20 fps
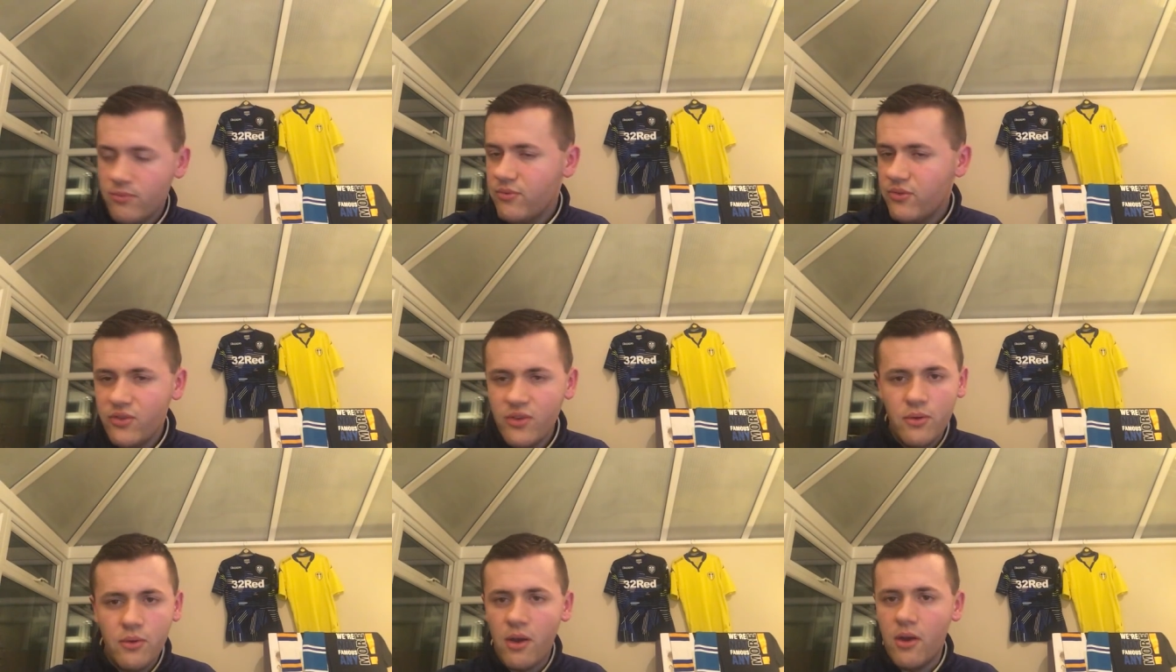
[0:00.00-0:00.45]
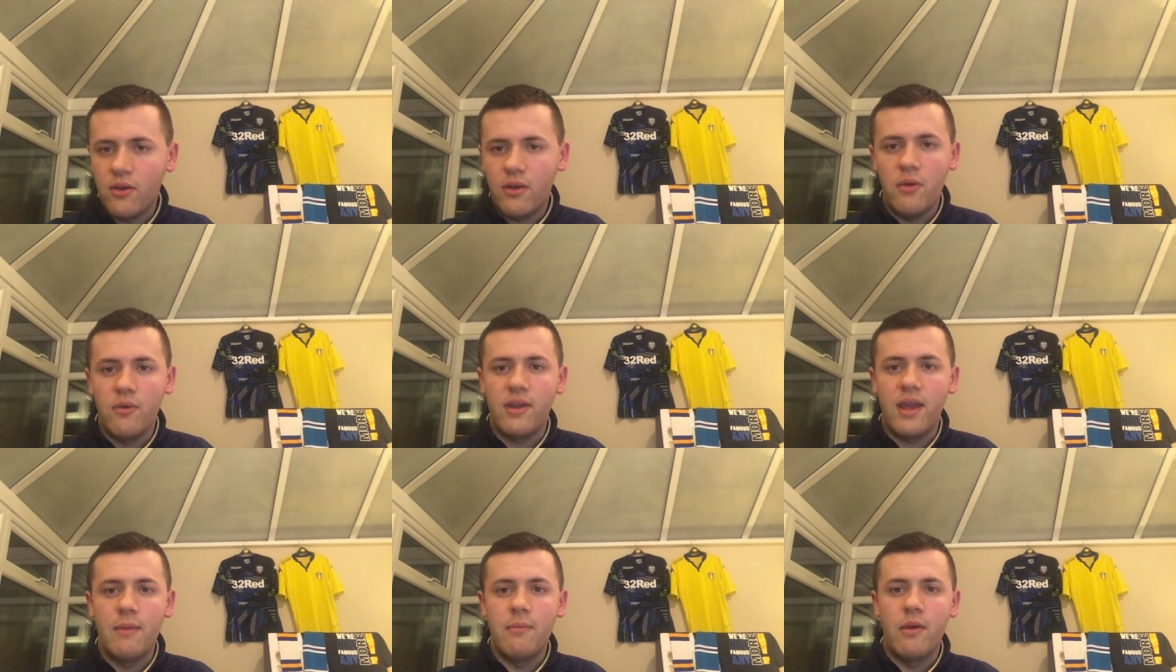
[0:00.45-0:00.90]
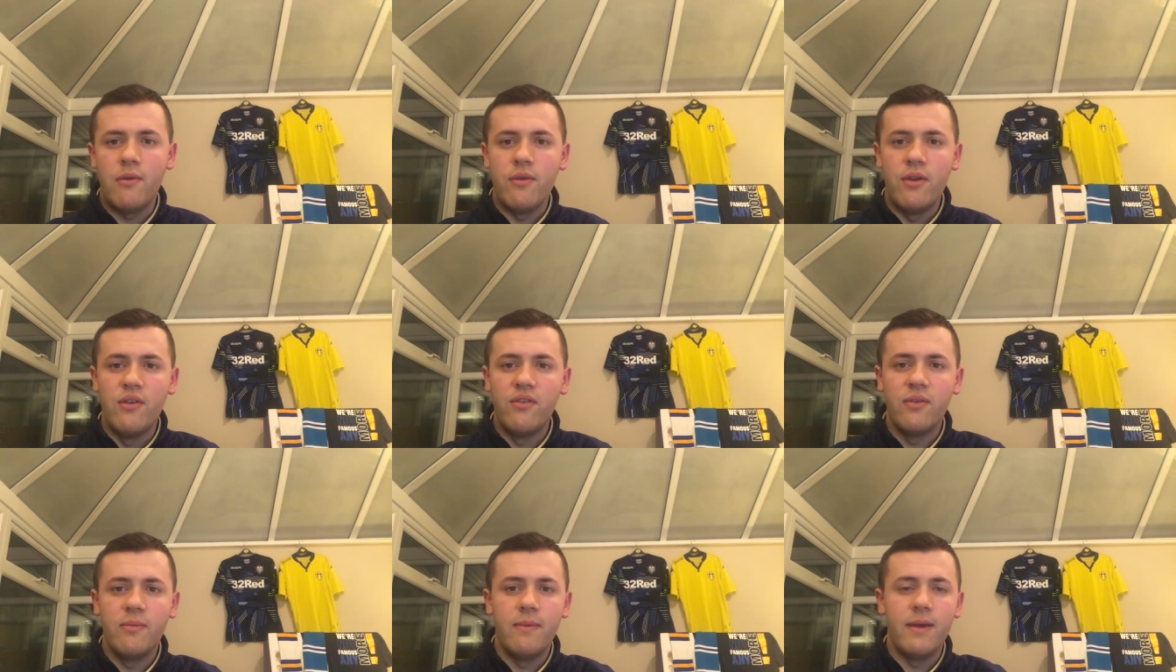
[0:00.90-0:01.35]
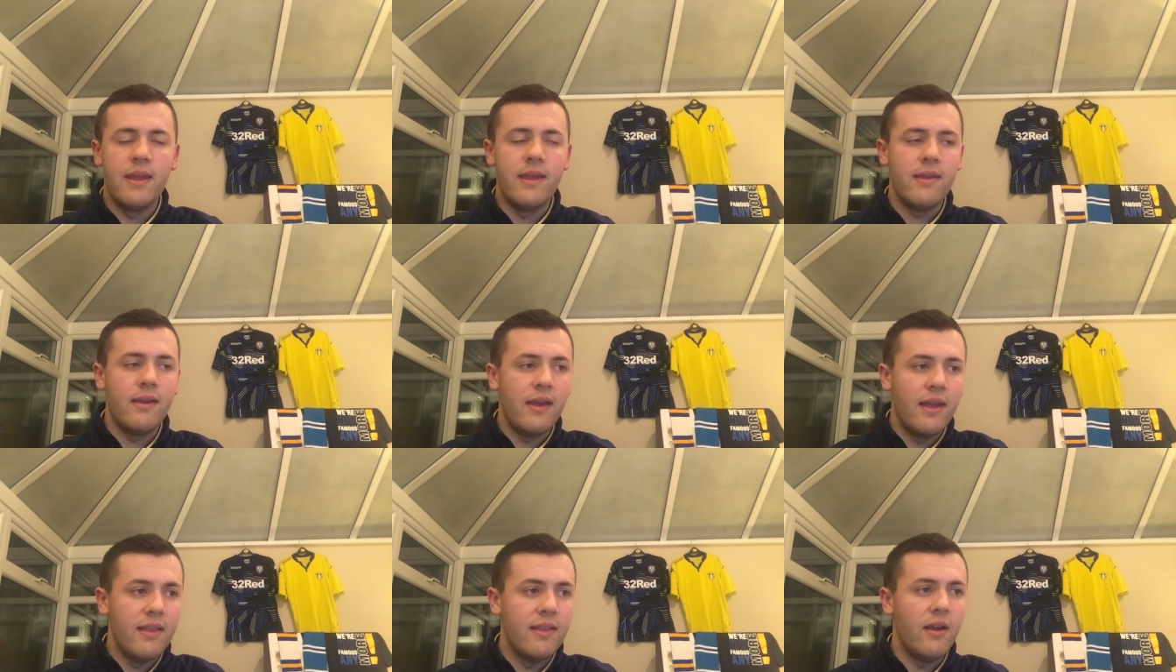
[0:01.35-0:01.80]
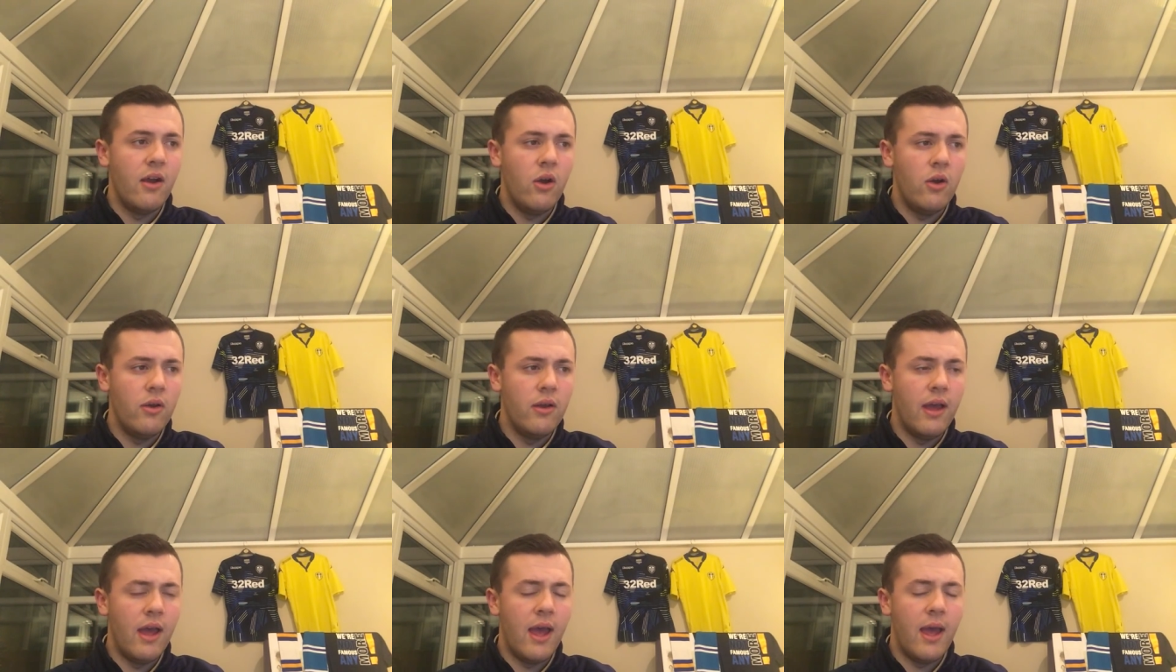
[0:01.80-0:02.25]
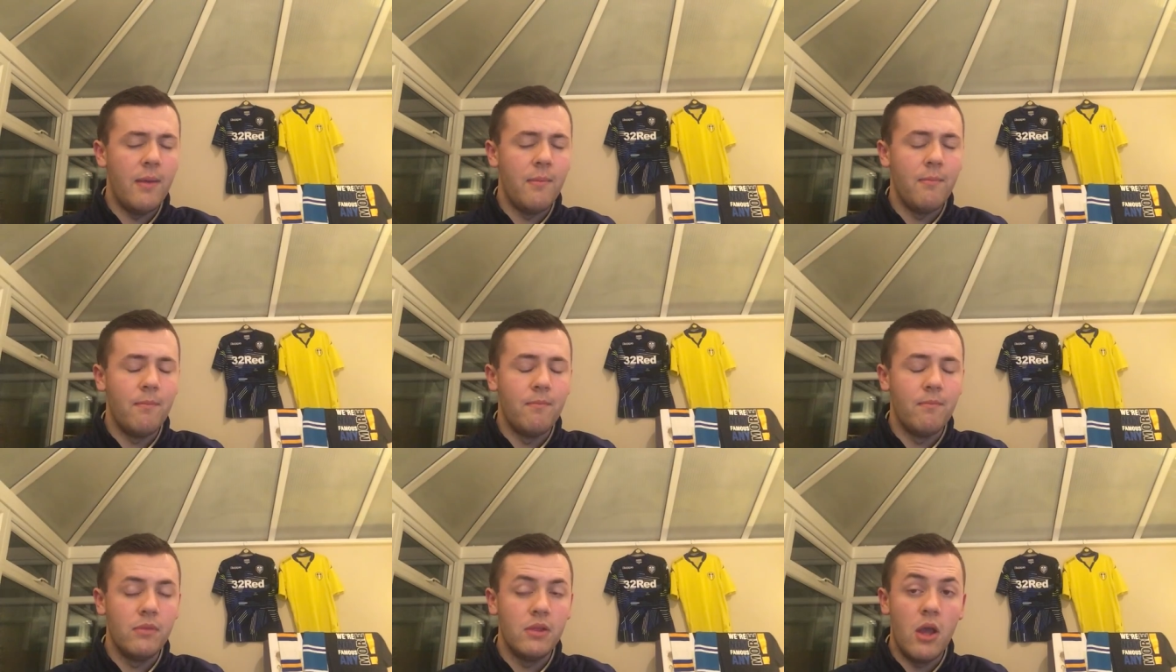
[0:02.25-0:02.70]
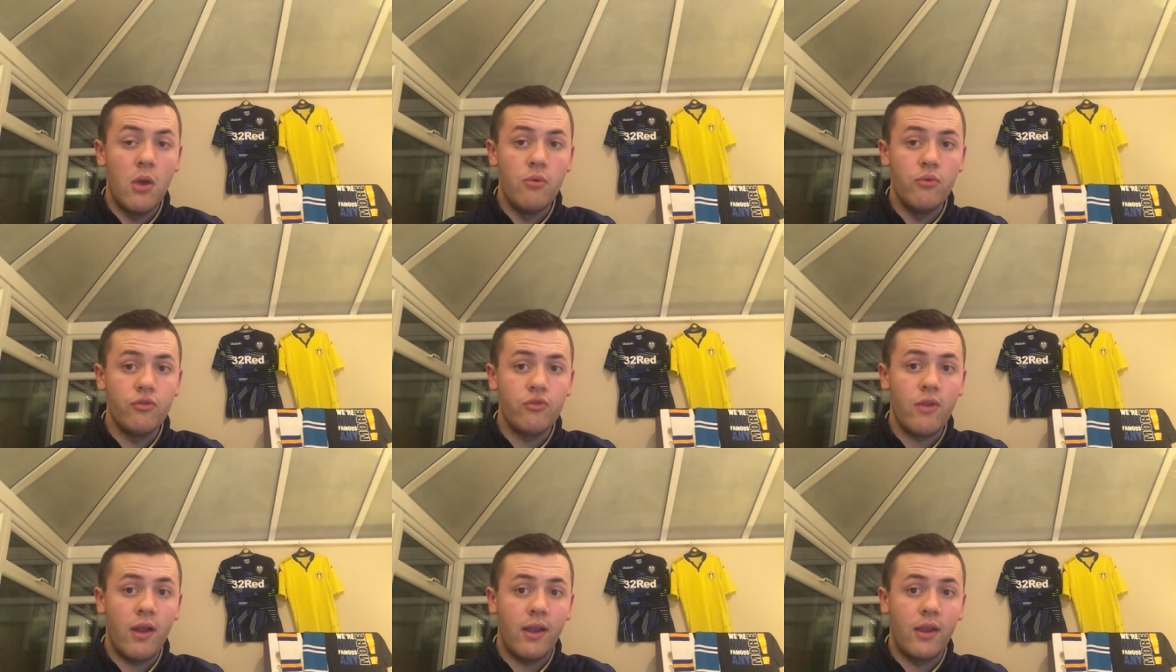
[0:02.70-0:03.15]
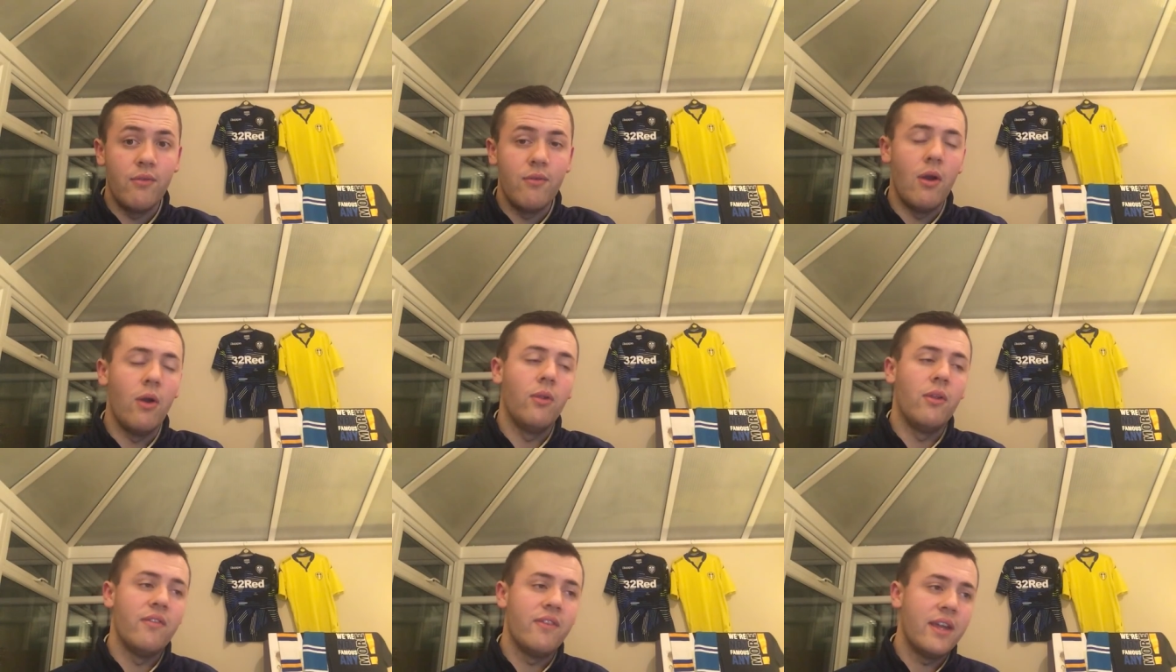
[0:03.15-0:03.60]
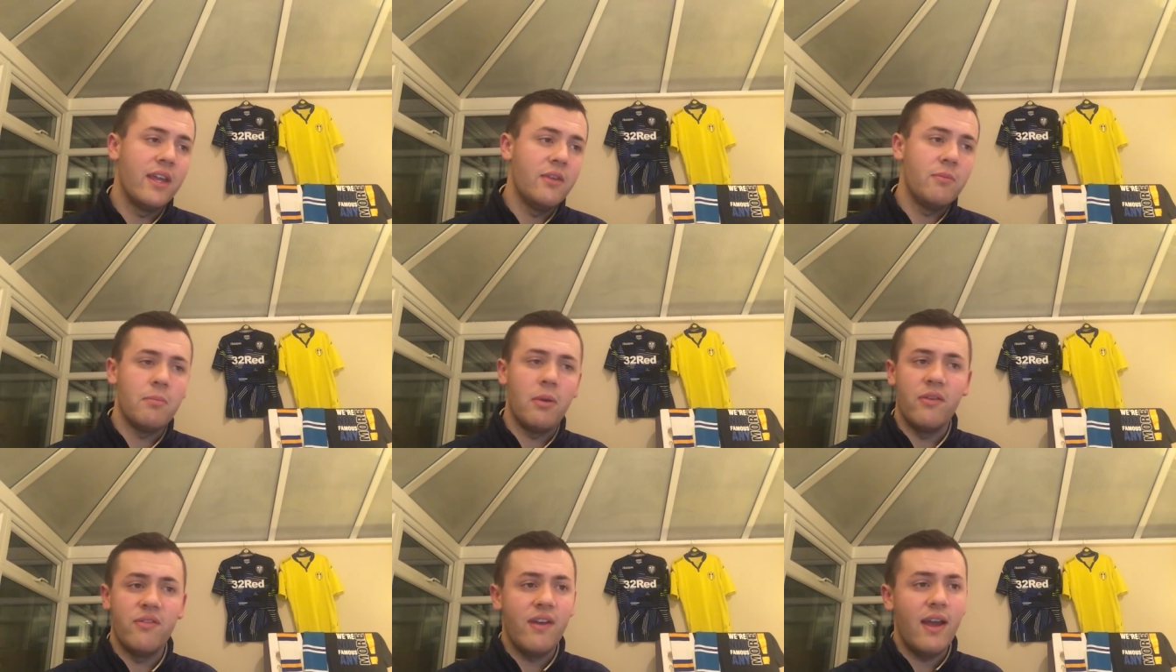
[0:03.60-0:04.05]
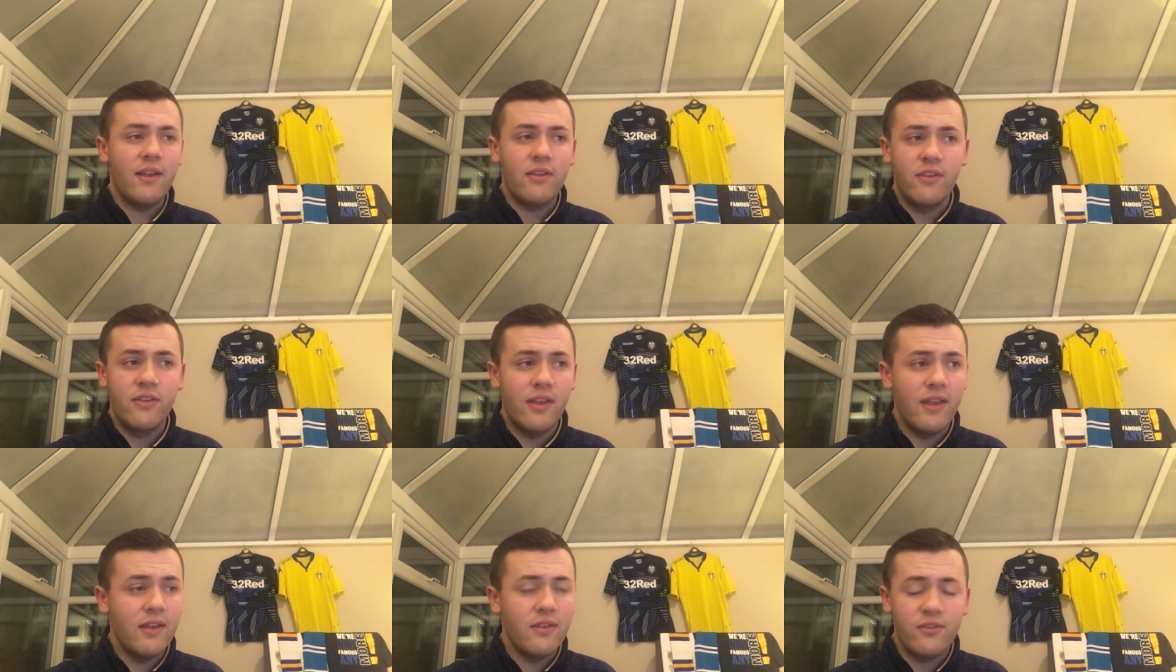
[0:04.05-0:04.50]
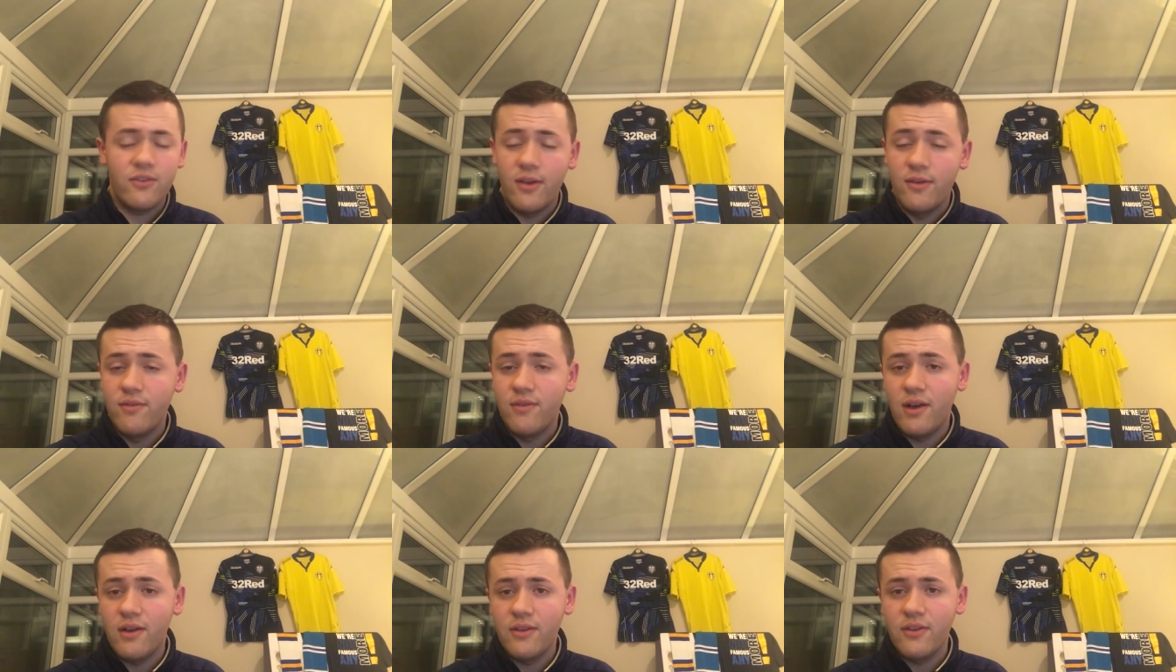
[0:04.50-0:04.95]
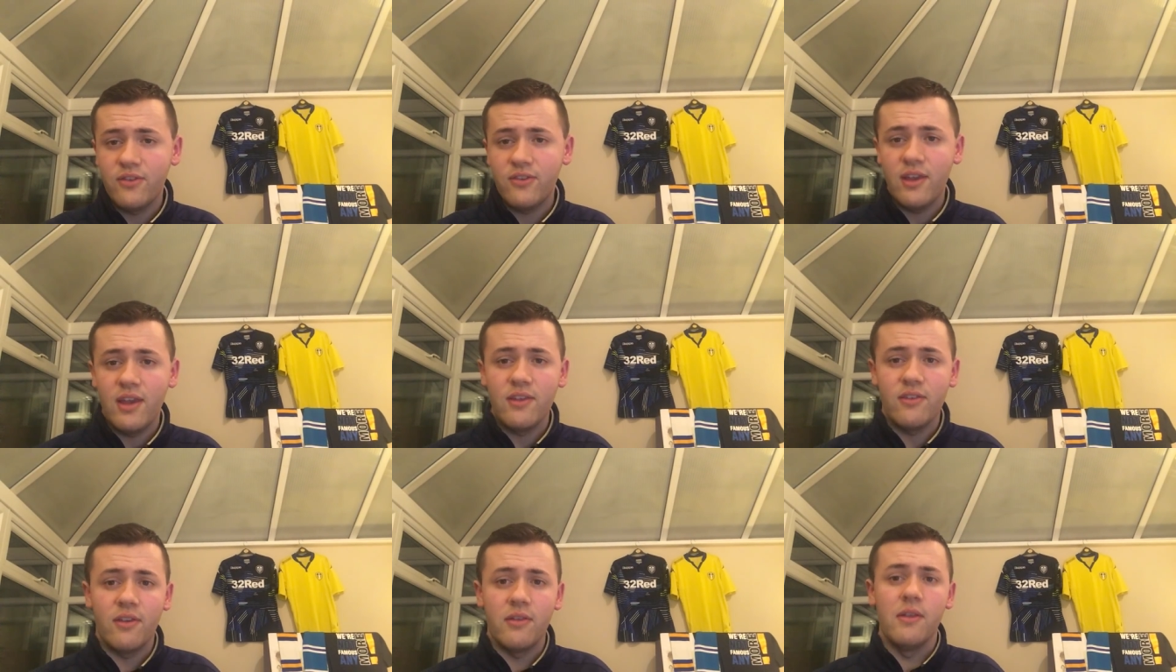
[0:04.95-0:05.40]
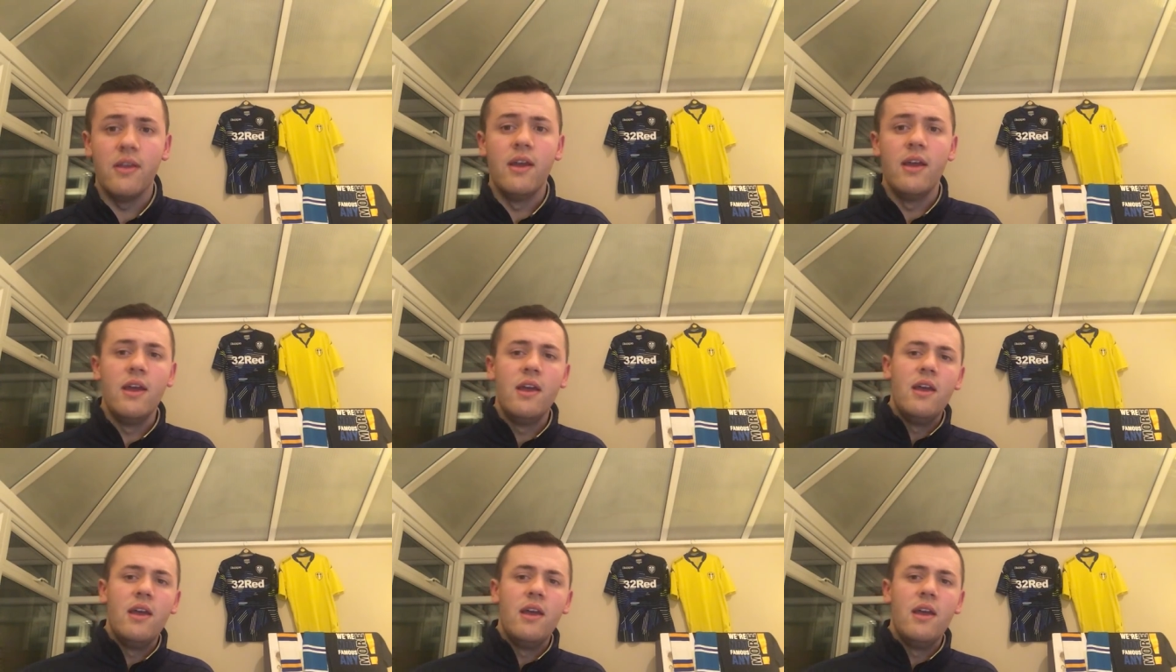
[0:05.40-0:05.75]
Still got to go with Kemar Roof for me in that lone striker role. I think he's perfected it so far this season.